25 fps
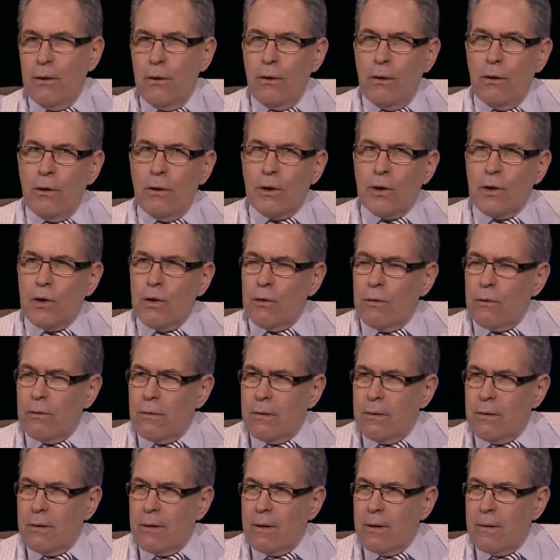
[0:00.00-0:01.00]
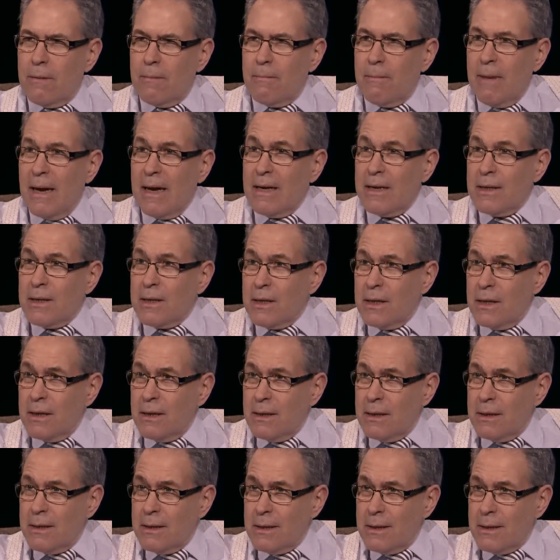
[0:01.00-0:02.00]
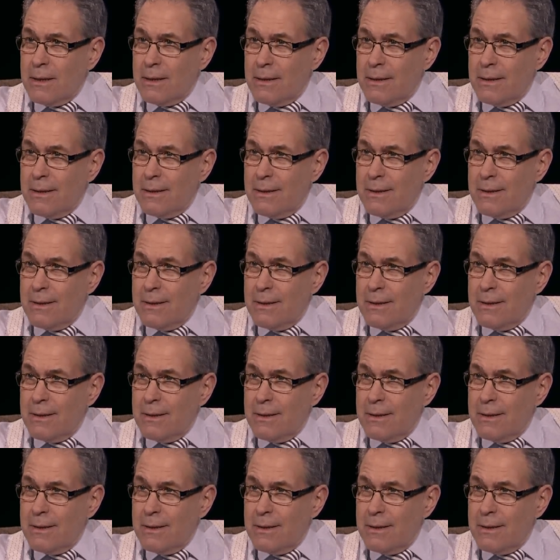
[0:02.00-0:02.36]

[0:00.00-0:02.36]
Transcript: you sold uh, magazines. I